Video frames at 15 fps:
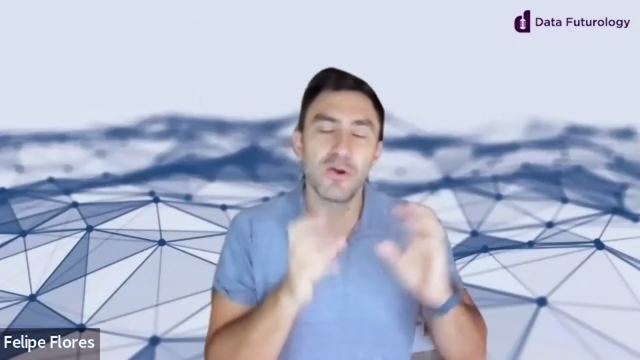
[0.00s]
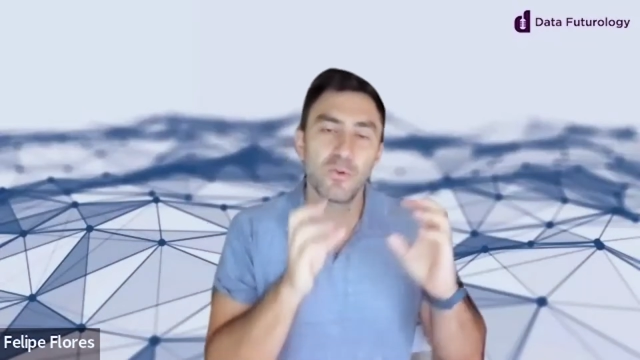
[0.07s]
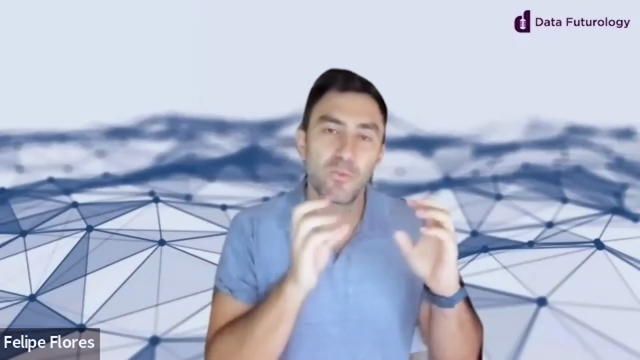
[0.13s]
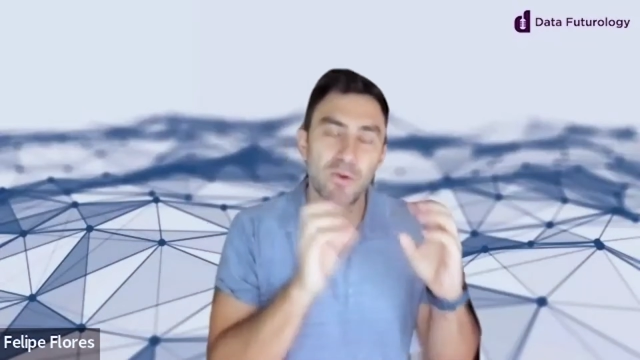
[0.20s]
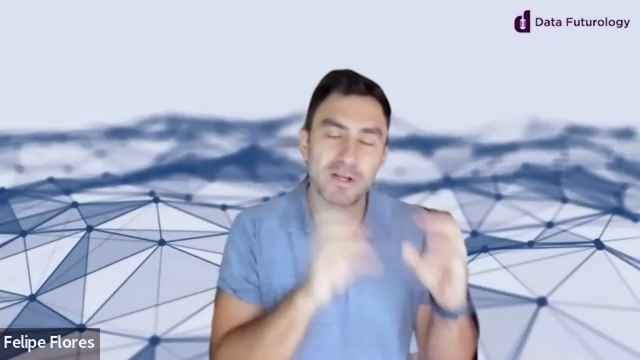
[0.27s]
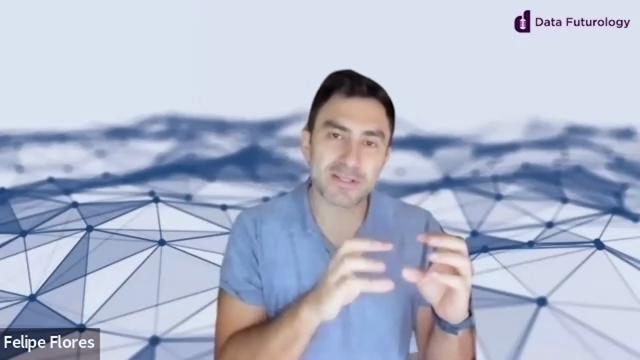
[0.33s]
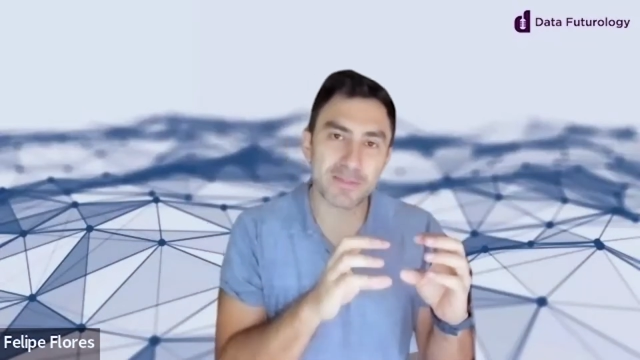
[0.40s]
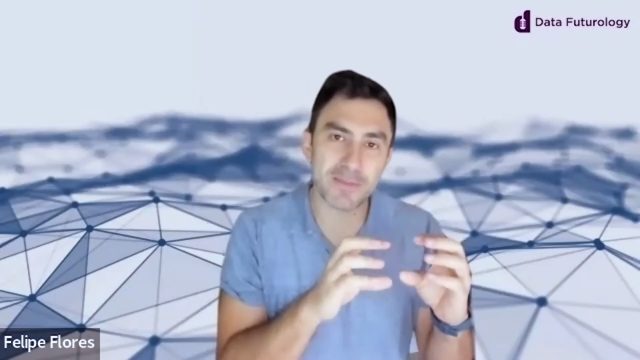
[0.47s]

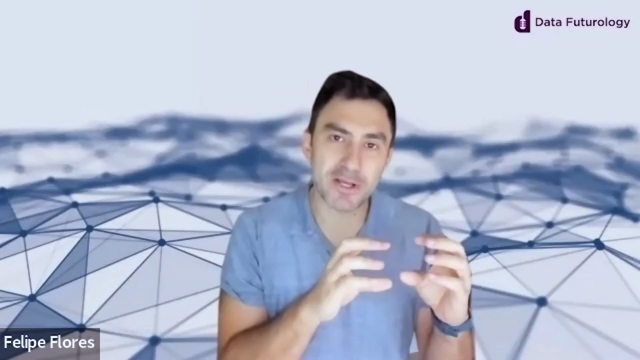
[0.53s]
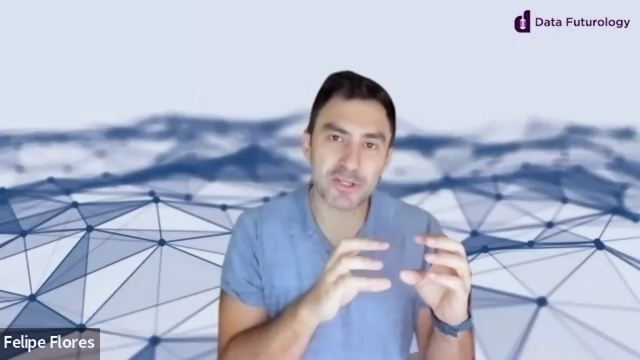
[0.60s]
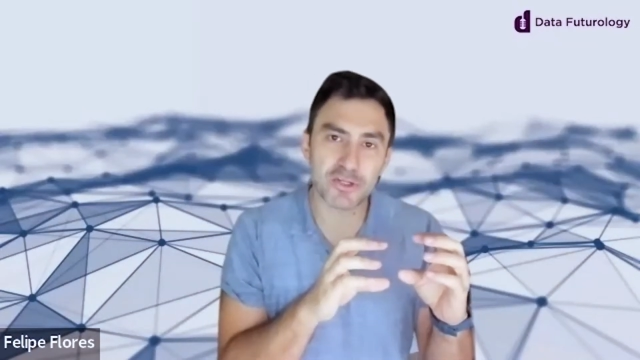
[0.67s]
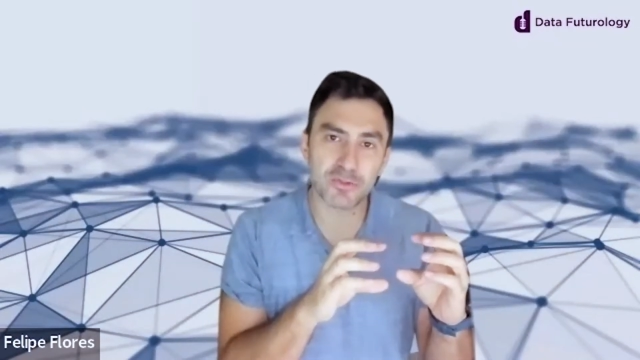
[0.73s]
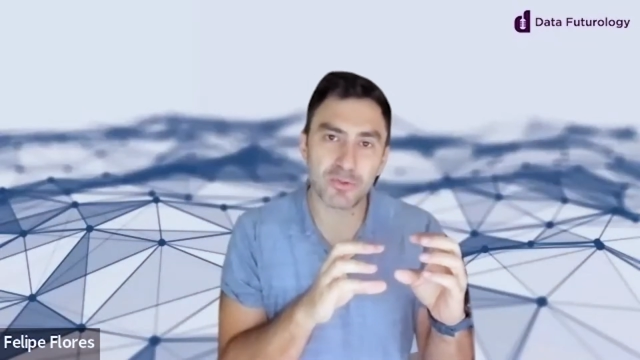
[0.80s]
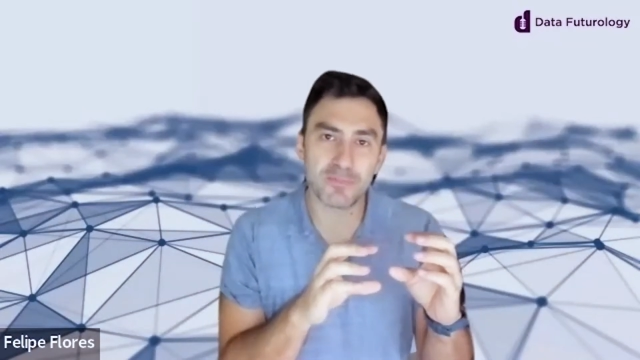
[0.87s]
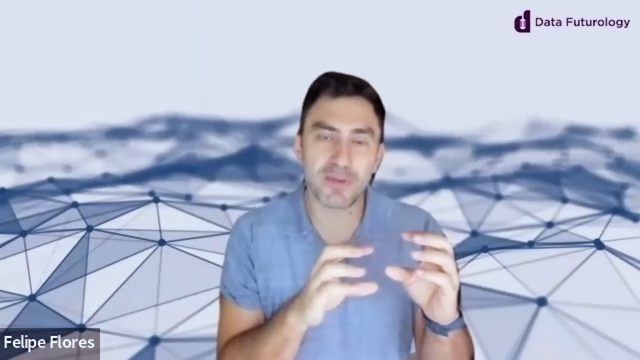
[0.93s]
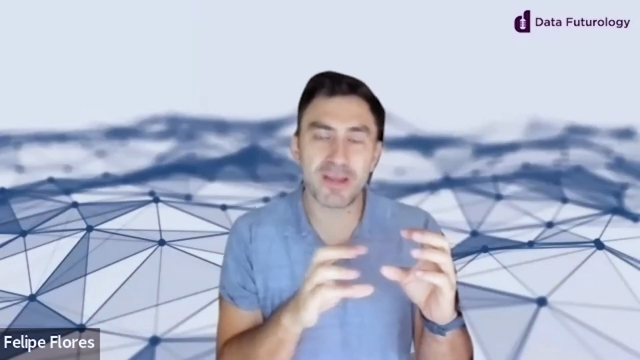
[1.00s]
What is the
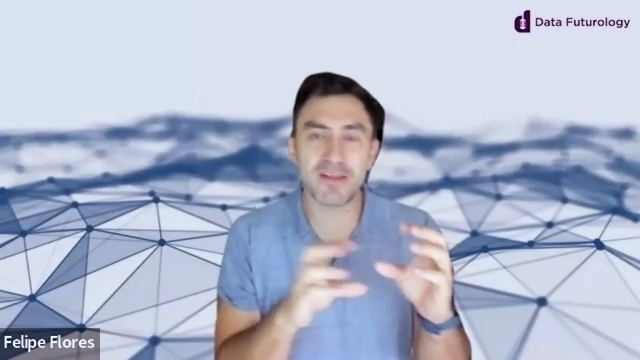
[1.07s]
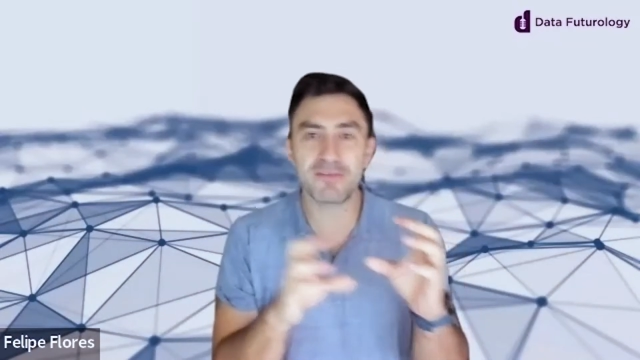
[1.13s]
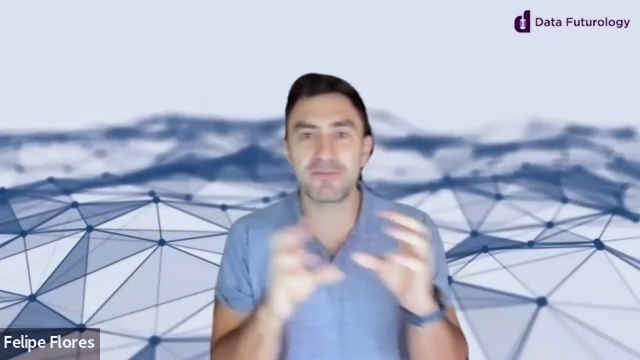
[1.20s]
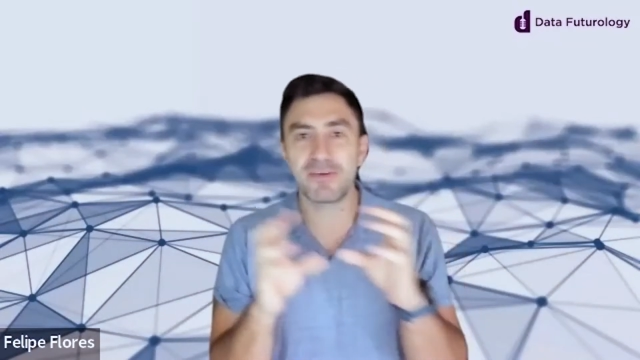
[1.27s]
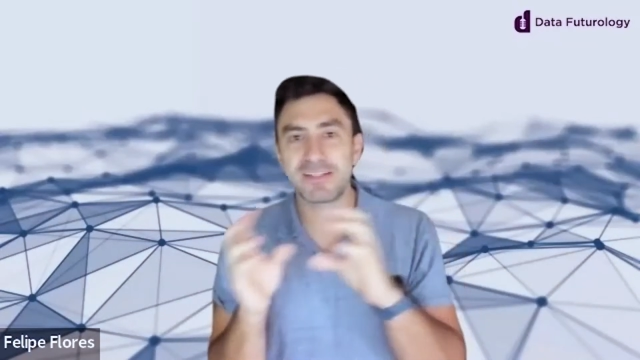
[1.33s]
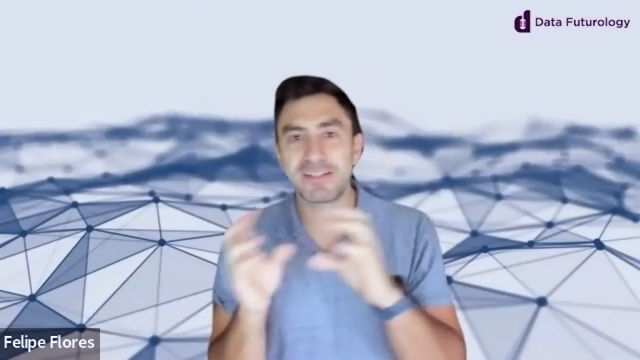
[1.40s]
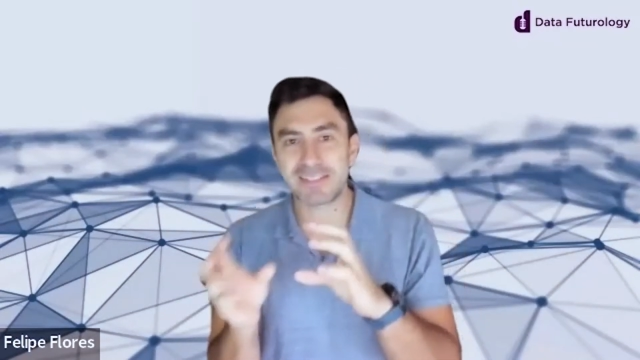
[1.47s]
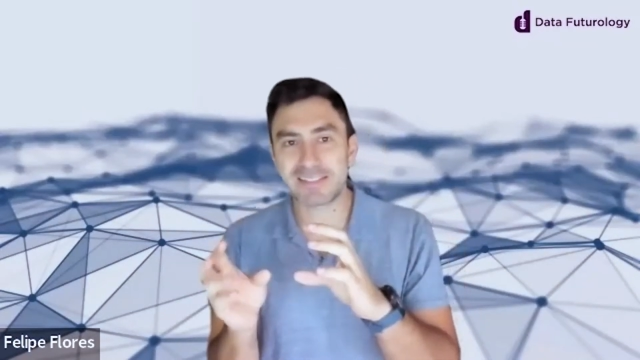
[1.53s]
measurable
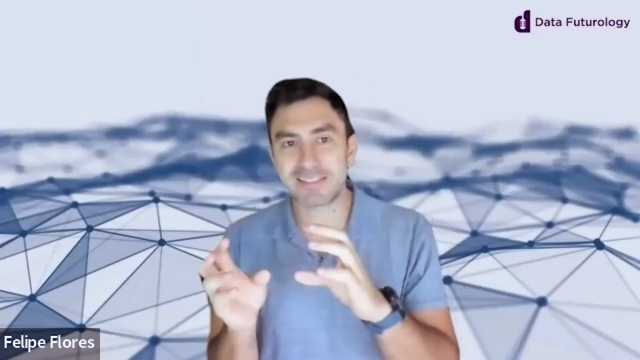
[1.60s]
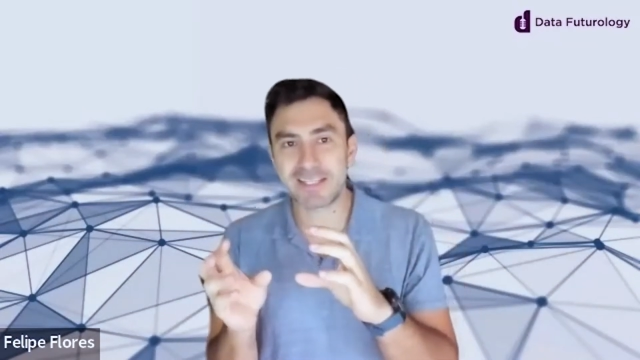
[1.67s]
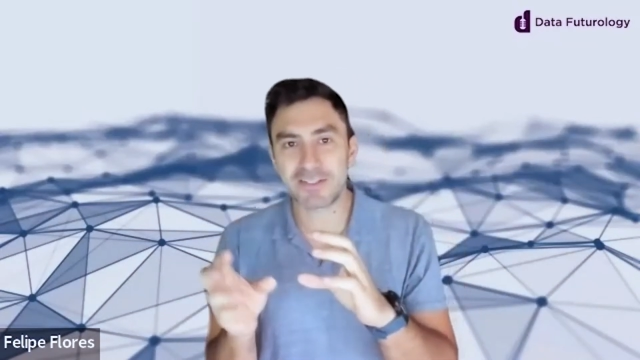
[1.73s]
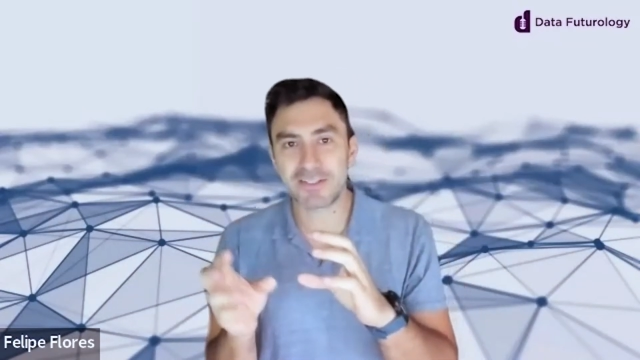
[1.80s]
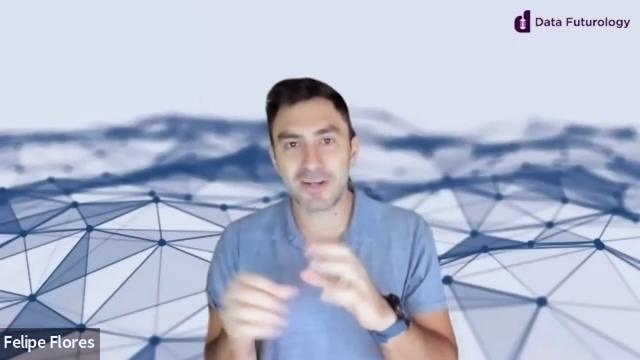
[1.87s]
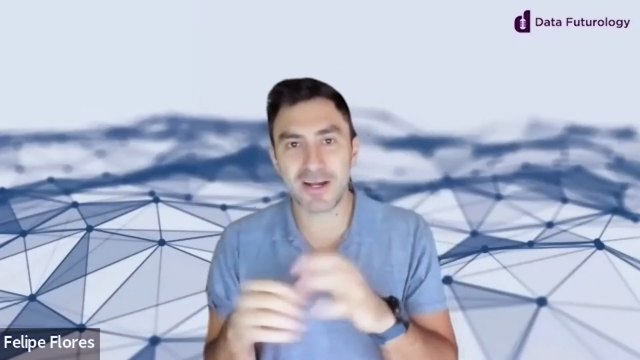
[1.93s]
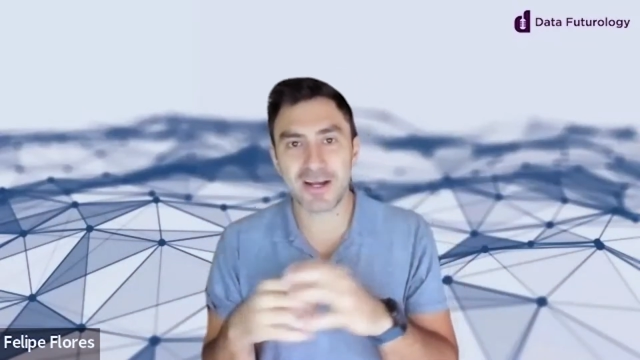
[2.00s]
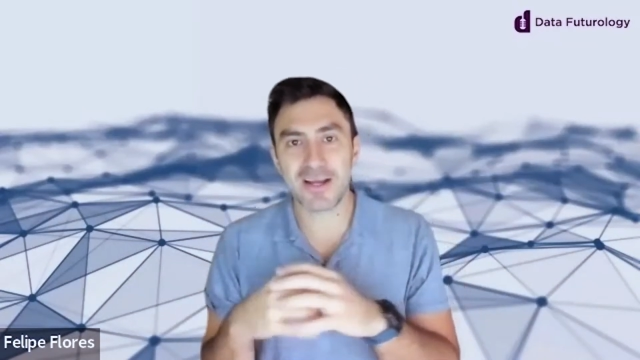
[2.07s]
benefits,
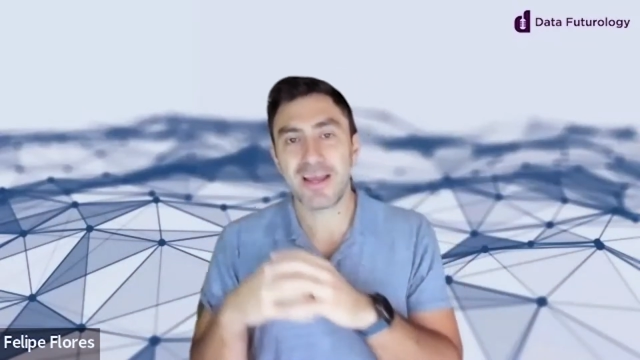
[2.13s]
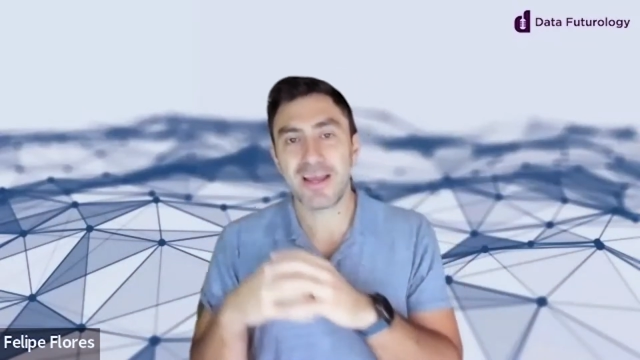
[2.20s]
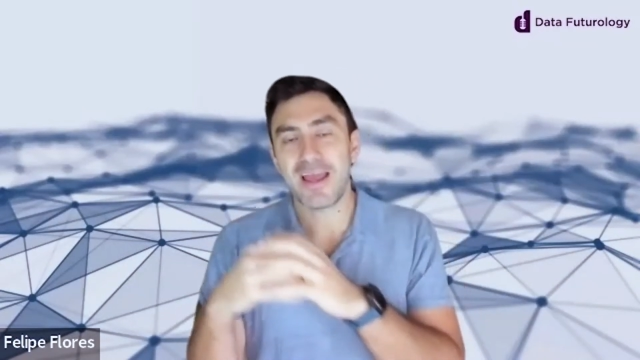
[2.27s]
etc.